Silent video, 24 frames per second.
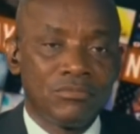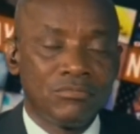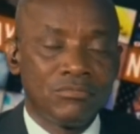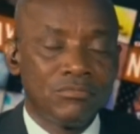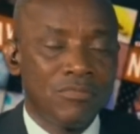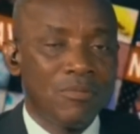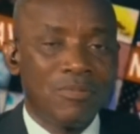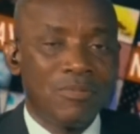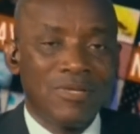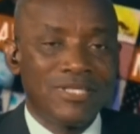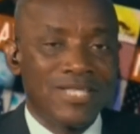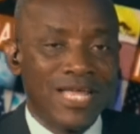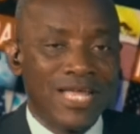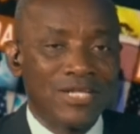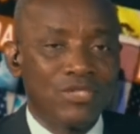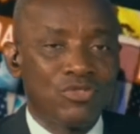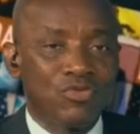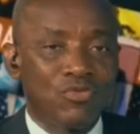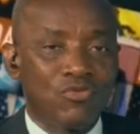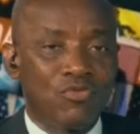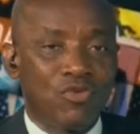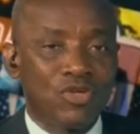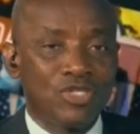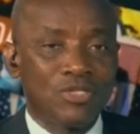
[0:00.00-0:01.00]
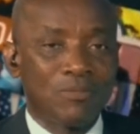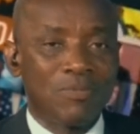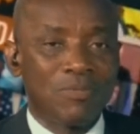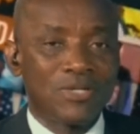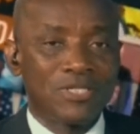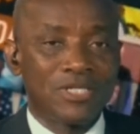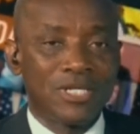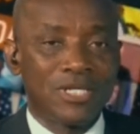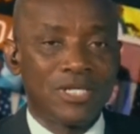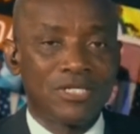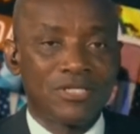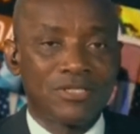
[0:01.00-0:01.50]
maybe 30 to
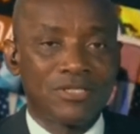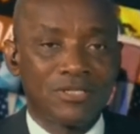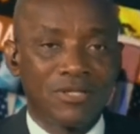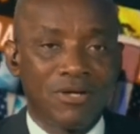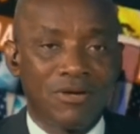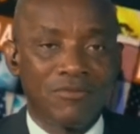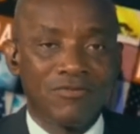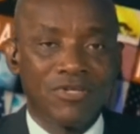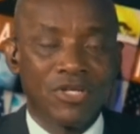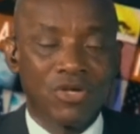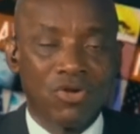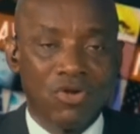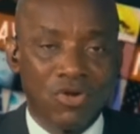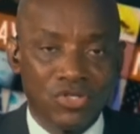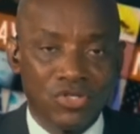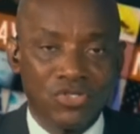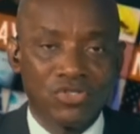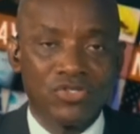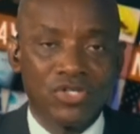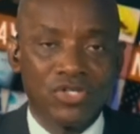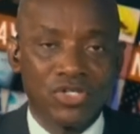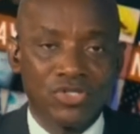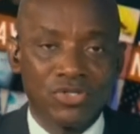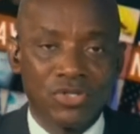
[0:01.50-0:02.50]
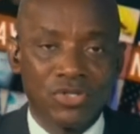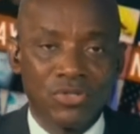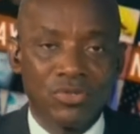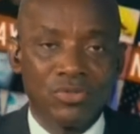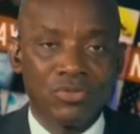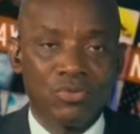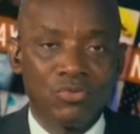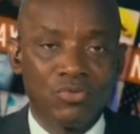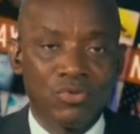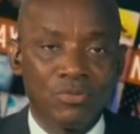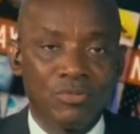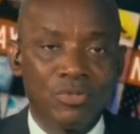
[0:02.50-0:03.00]
40% of the
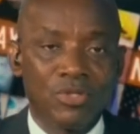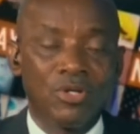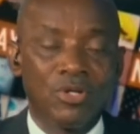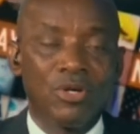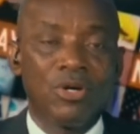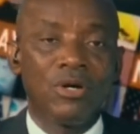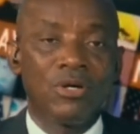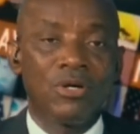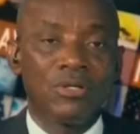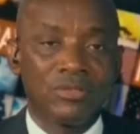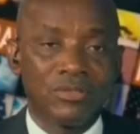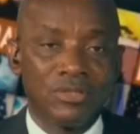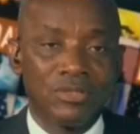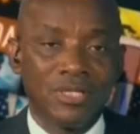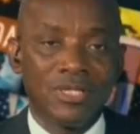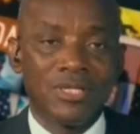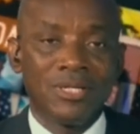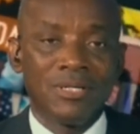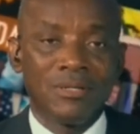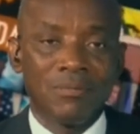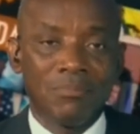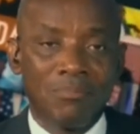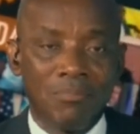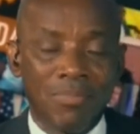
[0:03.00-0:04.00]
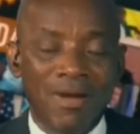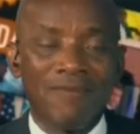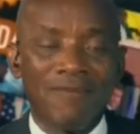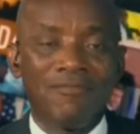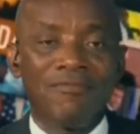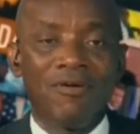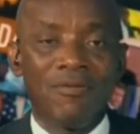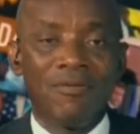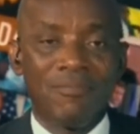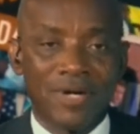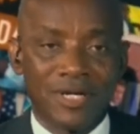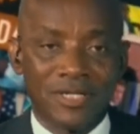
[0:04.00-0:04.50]
consideration will be on
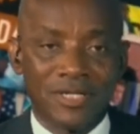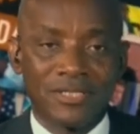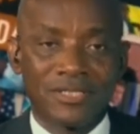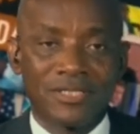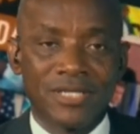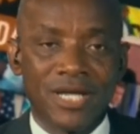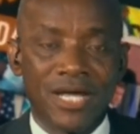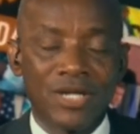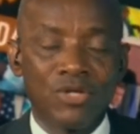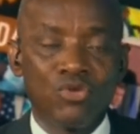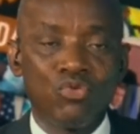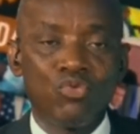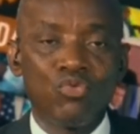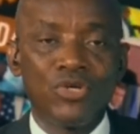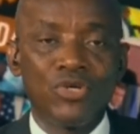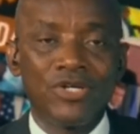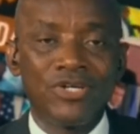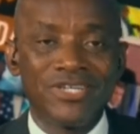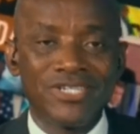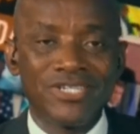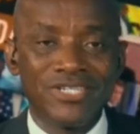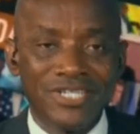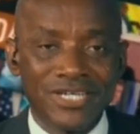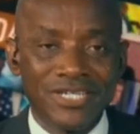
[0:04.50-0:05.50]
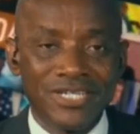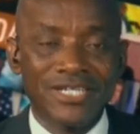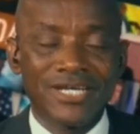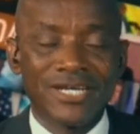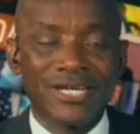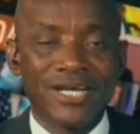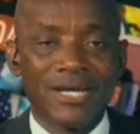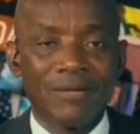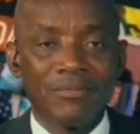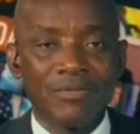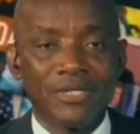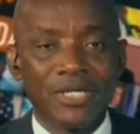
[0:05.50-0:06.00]
performance? How do we rejig
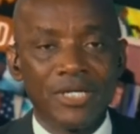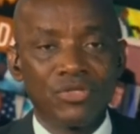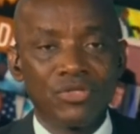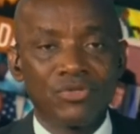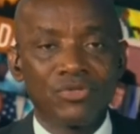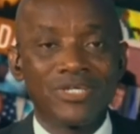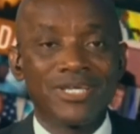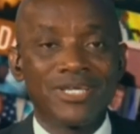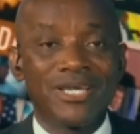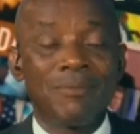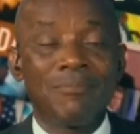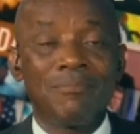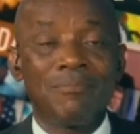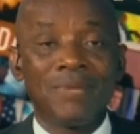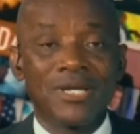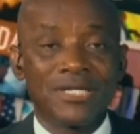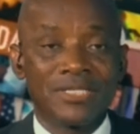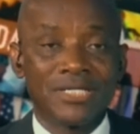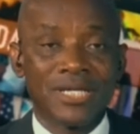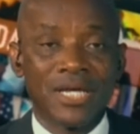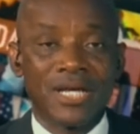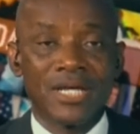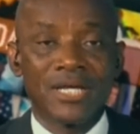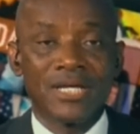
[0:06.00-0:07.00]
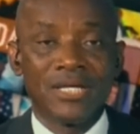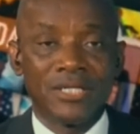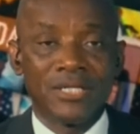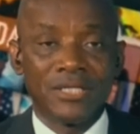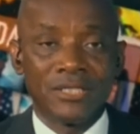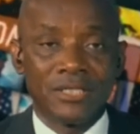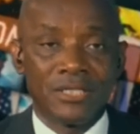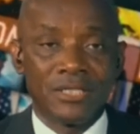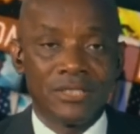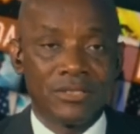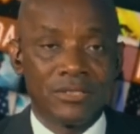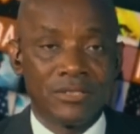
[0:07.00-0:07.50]
the cabinet to get better,
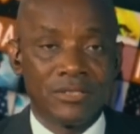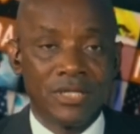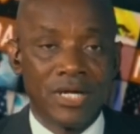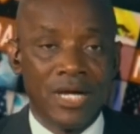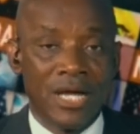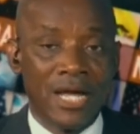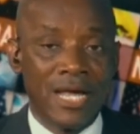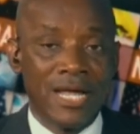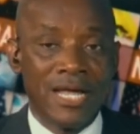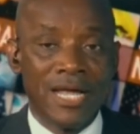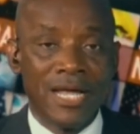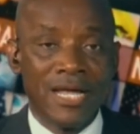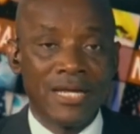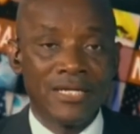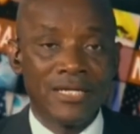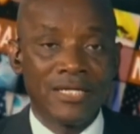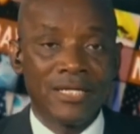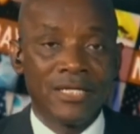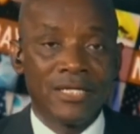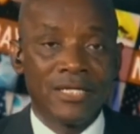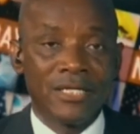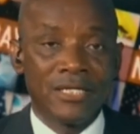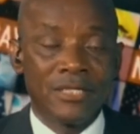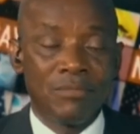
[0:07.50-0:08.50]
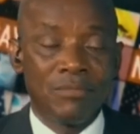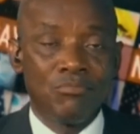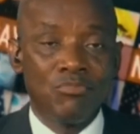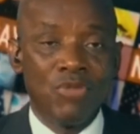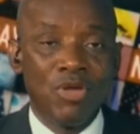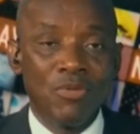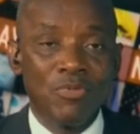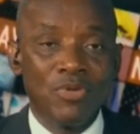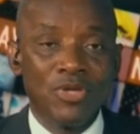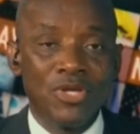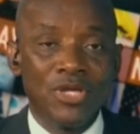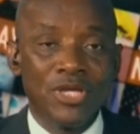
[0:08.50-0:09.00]
you know, and
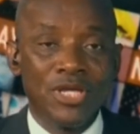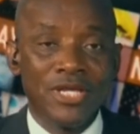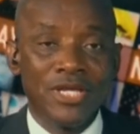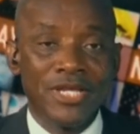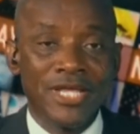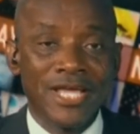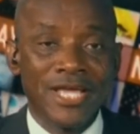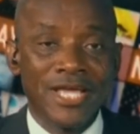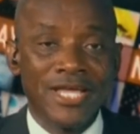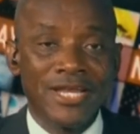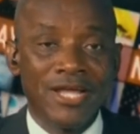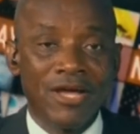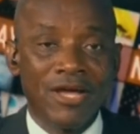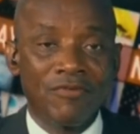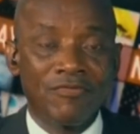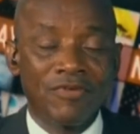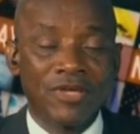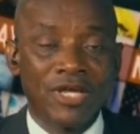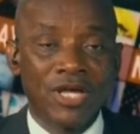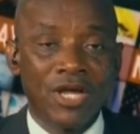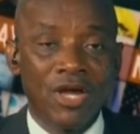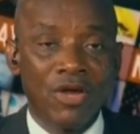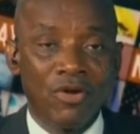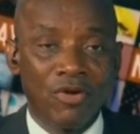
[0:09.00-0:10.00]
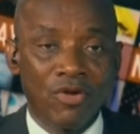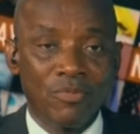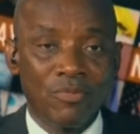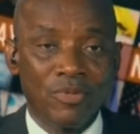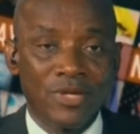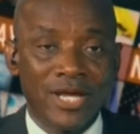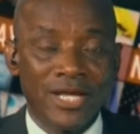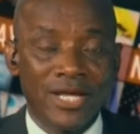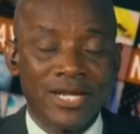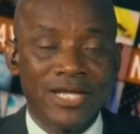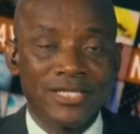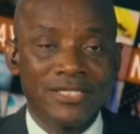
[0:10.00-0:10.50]
maybe in the area of
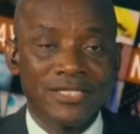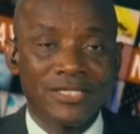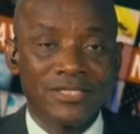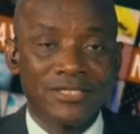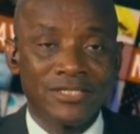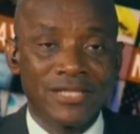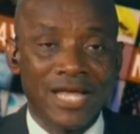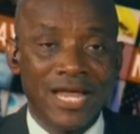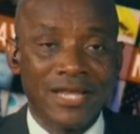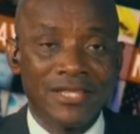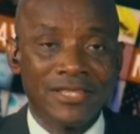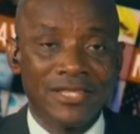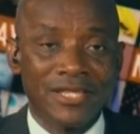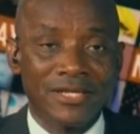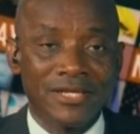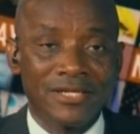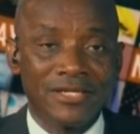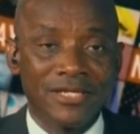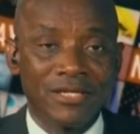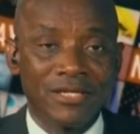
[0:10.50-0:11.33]
economy? And that's a sad thing.